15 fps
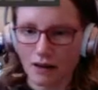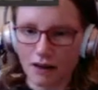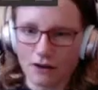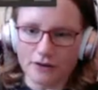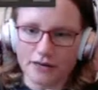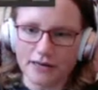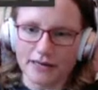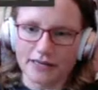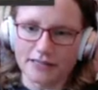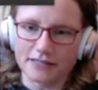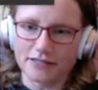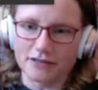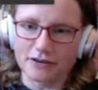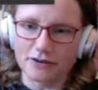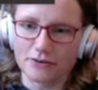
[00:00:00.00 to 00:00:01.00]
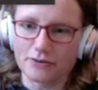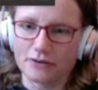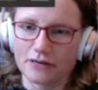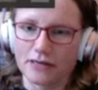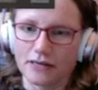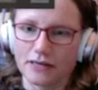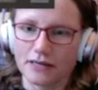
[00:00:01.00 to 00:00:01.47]
Okay, so
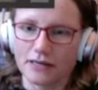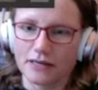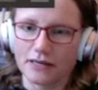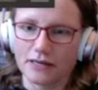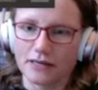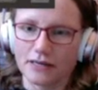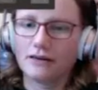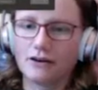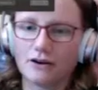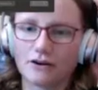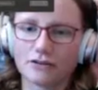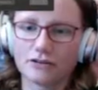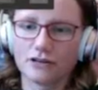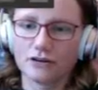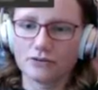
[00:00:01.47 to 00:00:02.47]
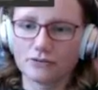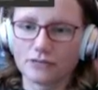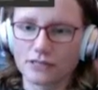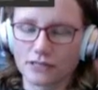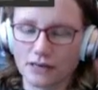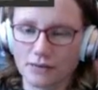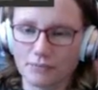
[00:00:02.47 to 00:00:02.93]
In our
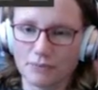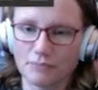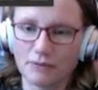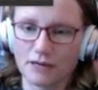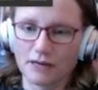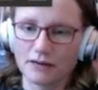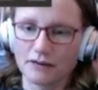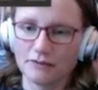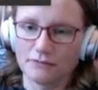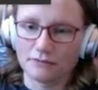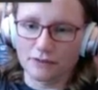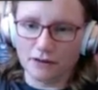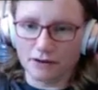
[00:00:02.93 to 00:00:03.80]
notes up above,